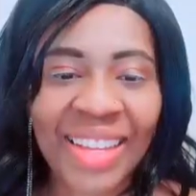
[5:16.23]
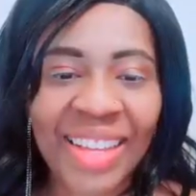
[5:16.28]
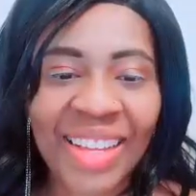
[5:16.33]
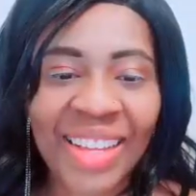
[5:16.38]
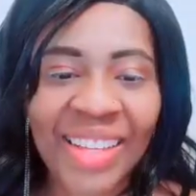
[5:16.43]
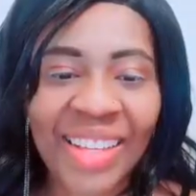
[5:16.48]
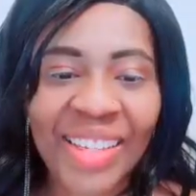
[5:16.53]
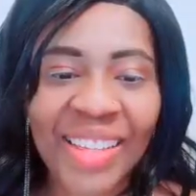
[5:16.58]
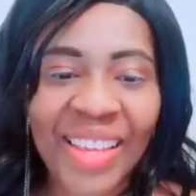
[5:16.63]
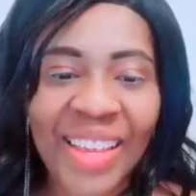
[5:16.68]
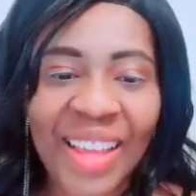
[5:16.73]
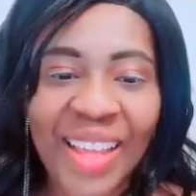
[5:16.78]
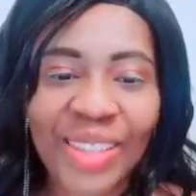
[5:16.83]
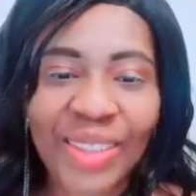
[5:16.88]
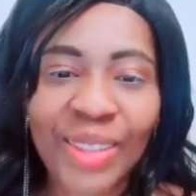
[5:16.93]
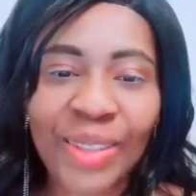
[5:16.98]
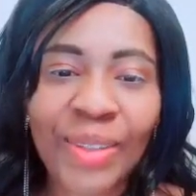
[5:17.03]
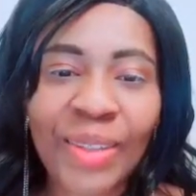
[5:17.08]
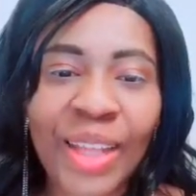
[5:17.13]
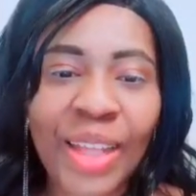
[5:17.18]
Yeah,
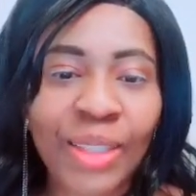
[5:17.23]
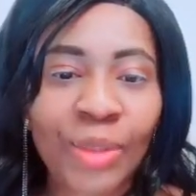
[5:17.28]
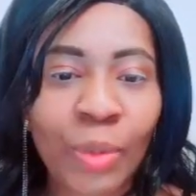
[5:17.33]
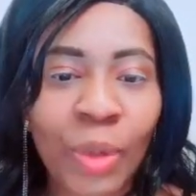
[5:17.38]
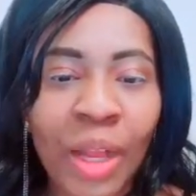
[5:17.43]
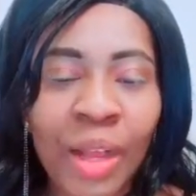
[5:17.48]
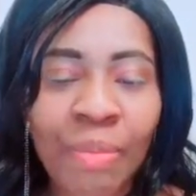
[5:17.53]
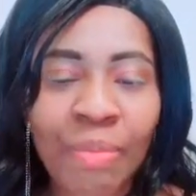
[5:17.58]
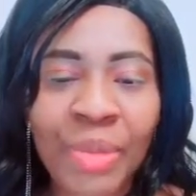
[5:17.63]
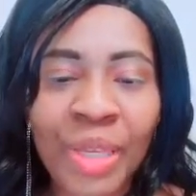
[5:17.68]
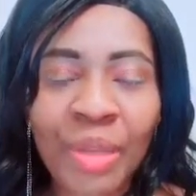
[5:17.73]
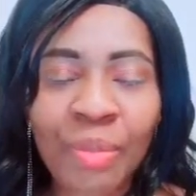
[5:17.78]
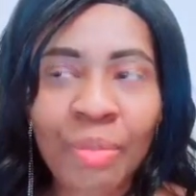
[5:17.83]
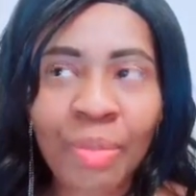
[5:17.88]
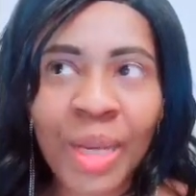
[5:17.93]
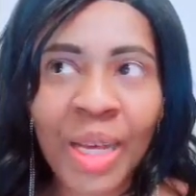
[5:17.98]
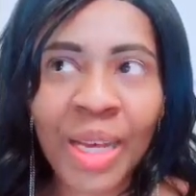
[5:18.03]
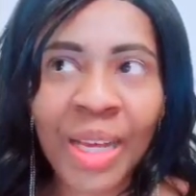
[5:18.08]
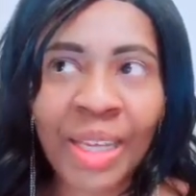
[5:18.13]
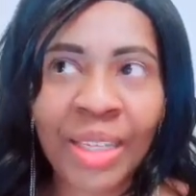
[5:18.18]
so that's what I mean
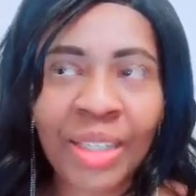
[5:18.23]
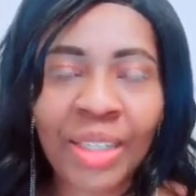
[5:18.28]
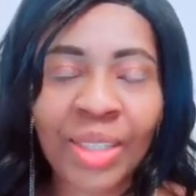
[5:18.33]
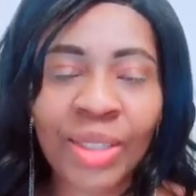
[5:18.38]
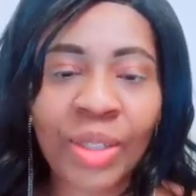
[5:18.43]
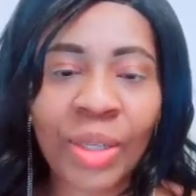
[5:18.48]
by, you know,